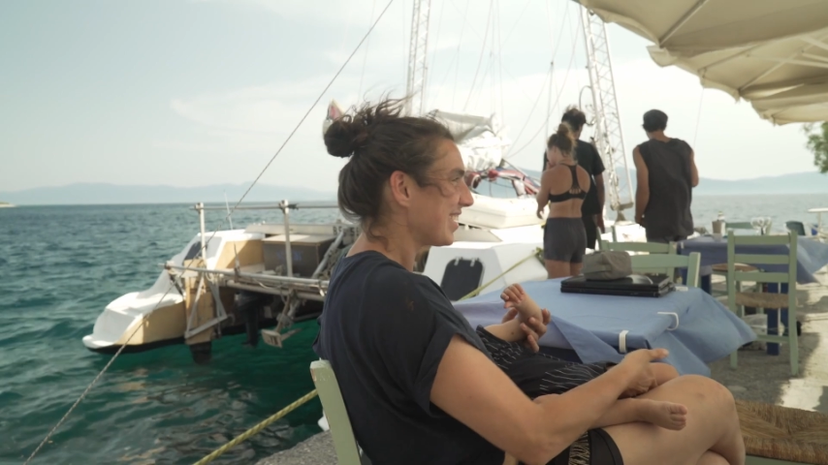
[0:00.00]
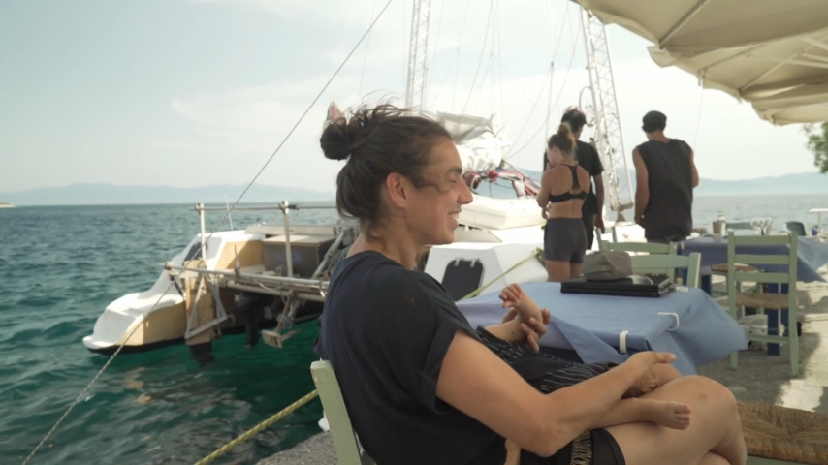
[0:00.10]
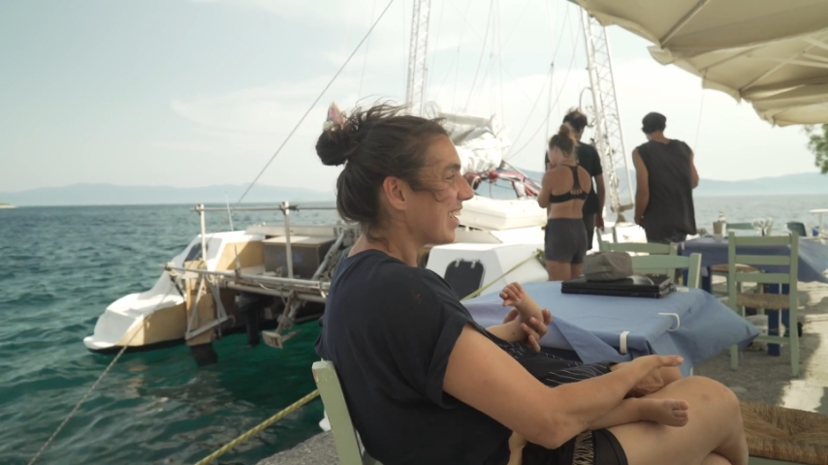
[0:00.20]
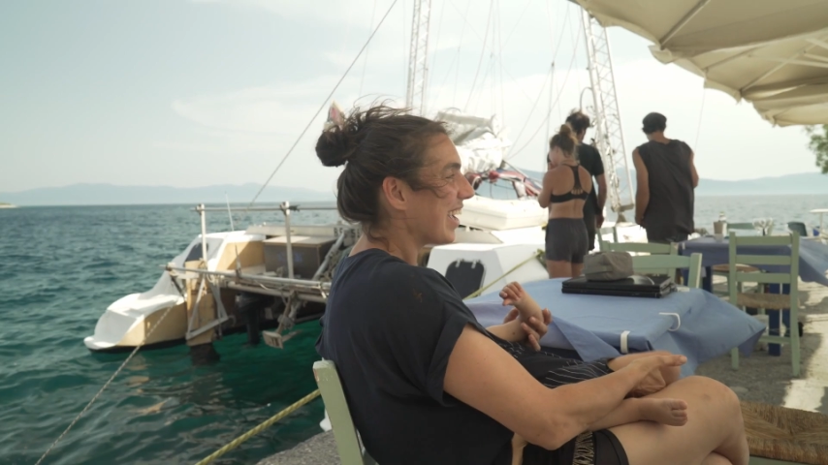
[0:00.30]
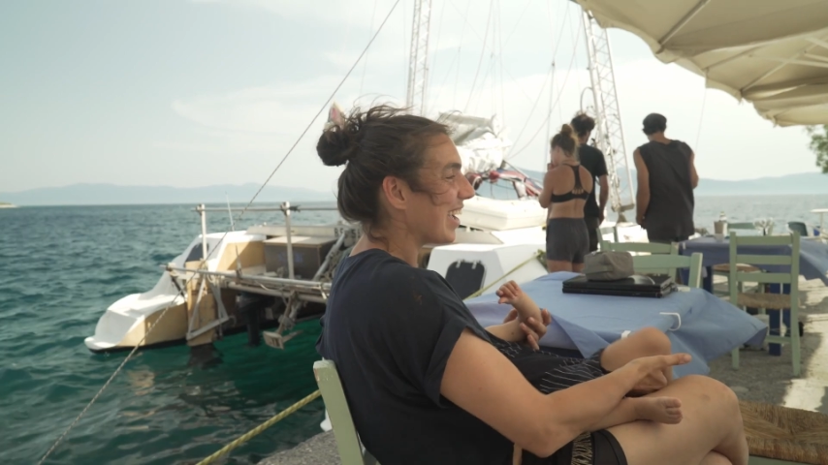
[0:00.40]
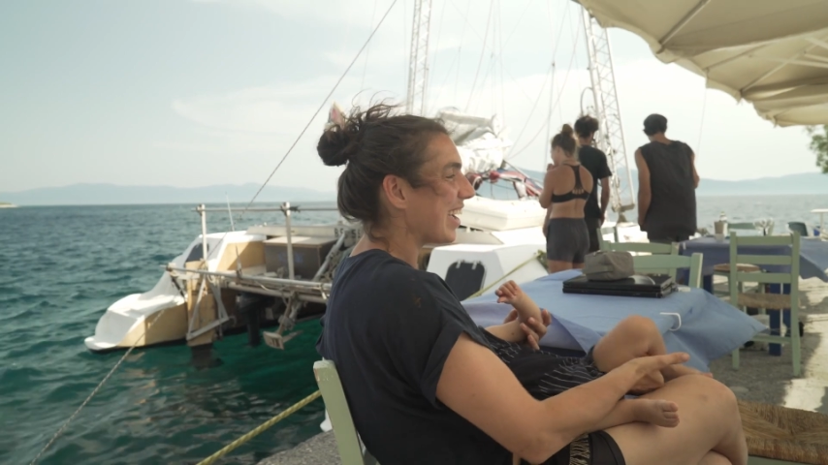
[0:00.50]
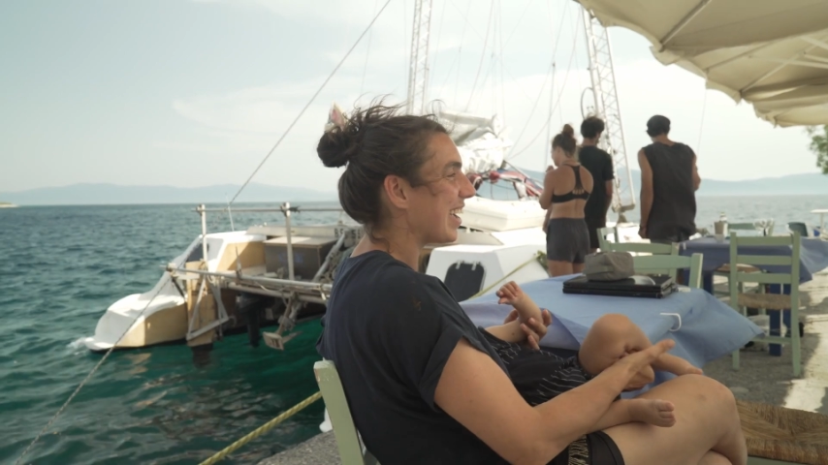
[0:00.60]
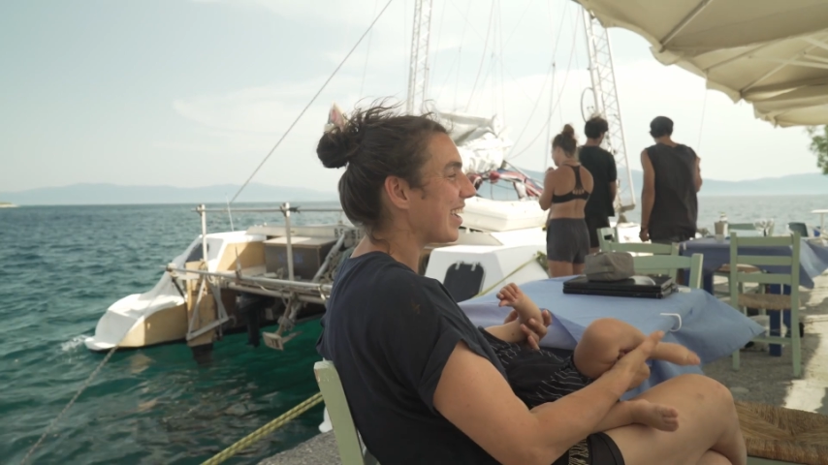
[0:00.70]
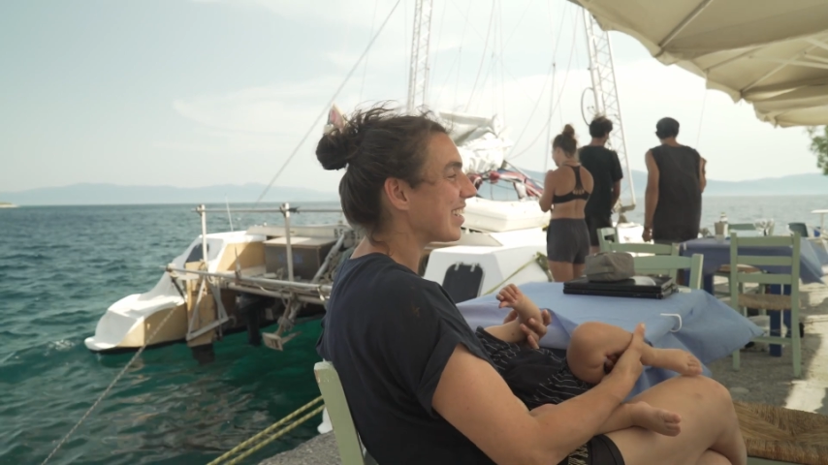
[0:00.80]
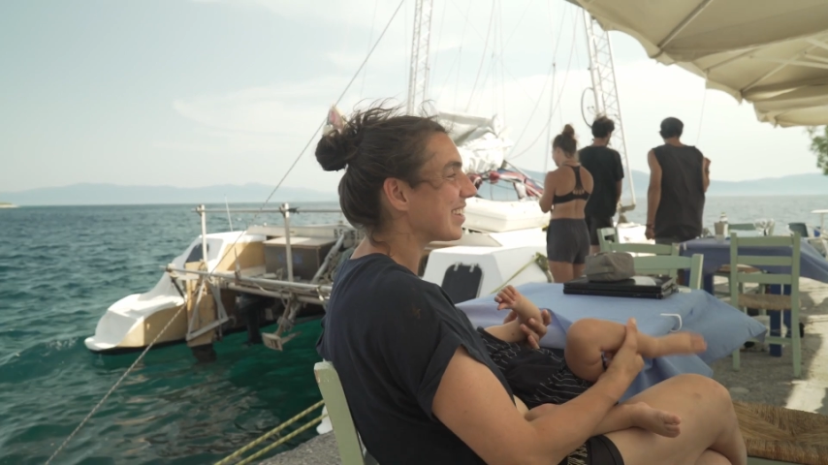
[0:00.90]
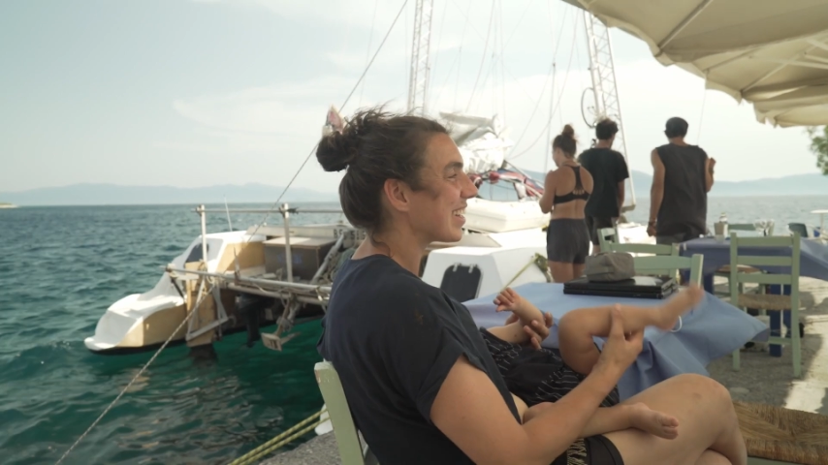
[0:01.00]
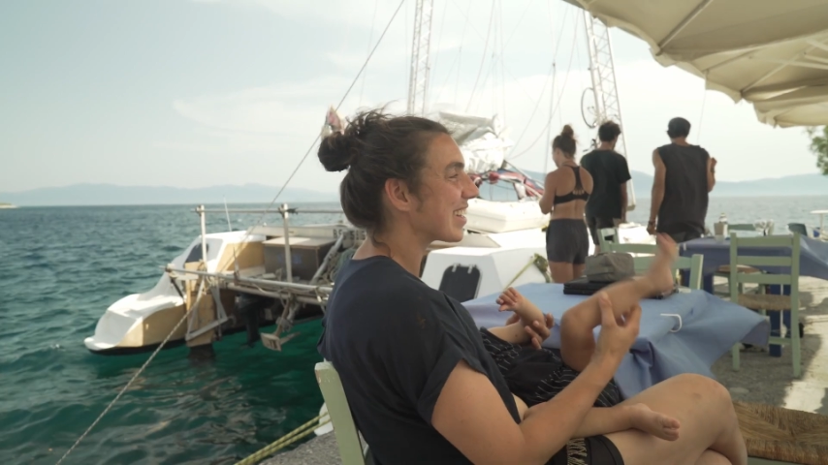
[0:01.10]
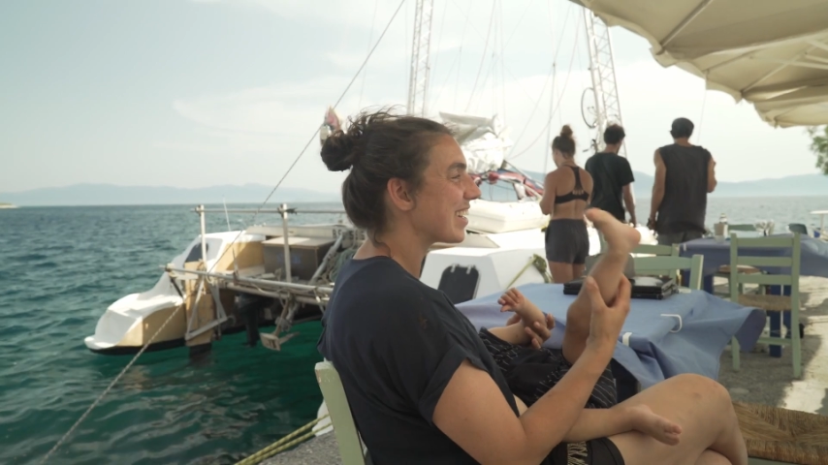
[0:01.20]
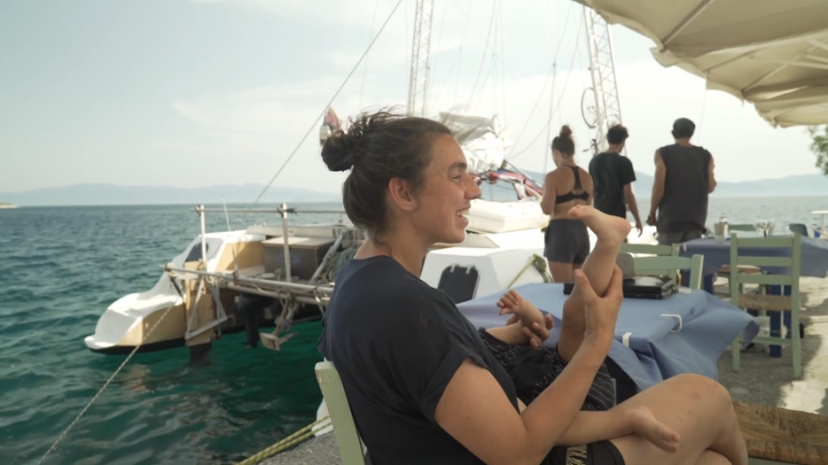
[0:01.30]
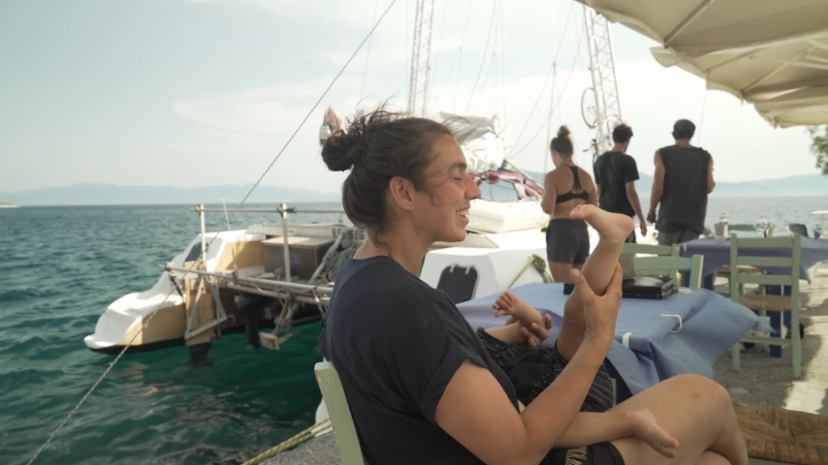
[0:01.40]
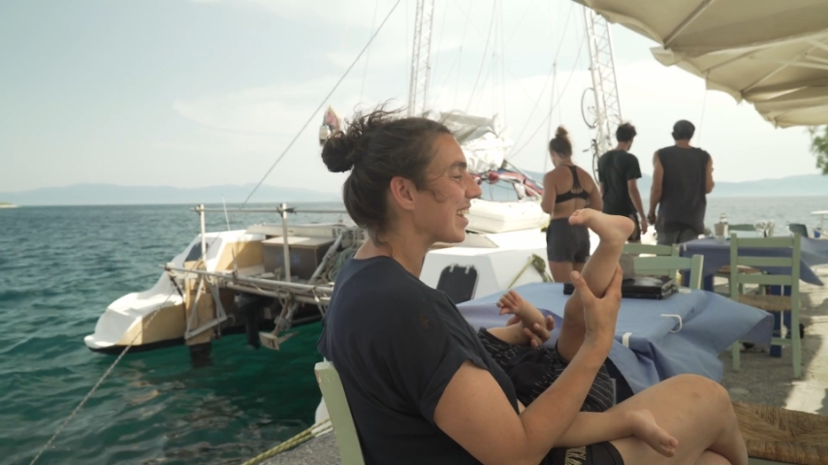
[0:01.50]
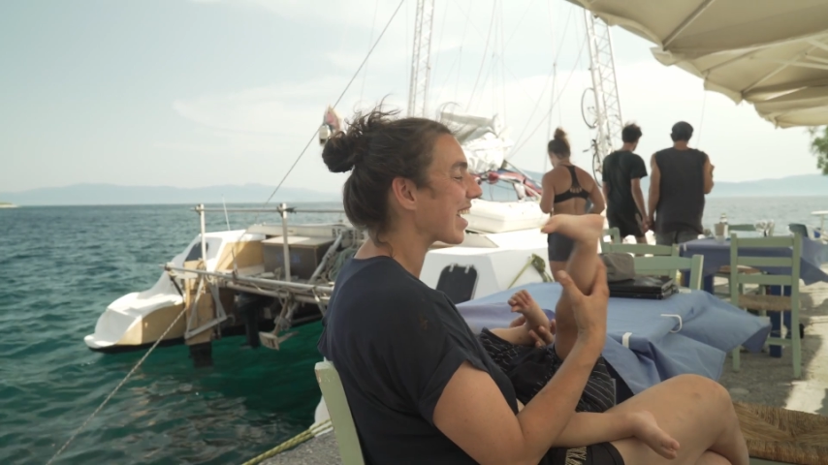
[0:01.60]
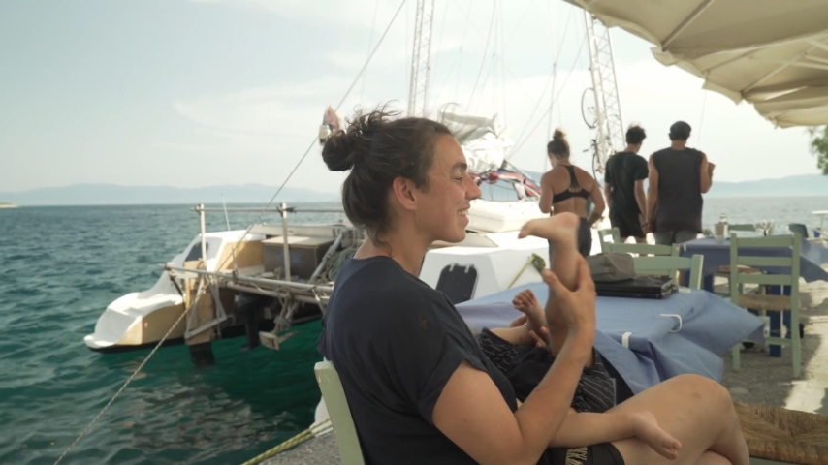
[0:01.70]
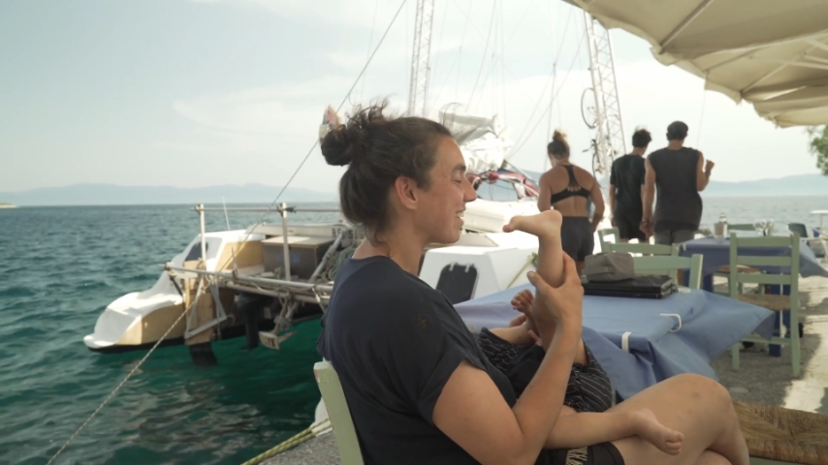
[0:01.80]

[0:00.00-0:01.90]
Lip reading: was from the beginning a